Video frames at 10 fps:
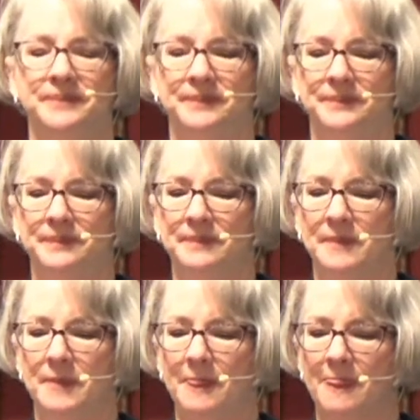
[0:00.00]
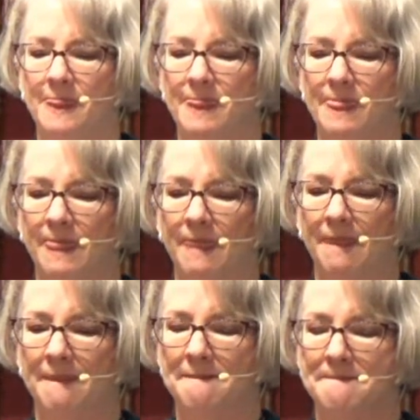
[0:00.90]

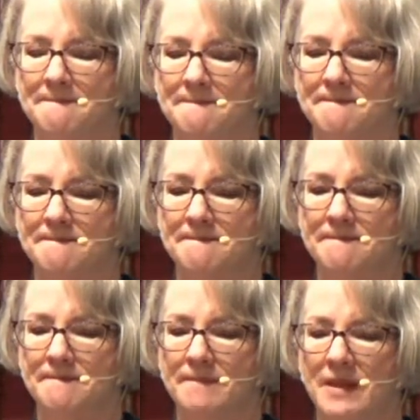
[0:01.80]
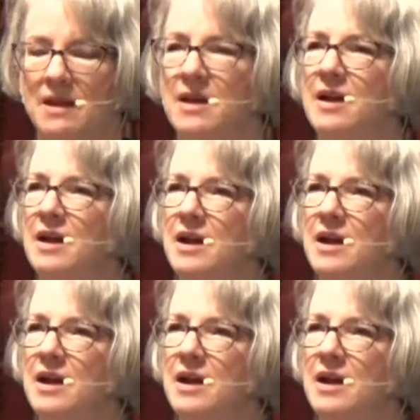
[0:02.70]
(silence)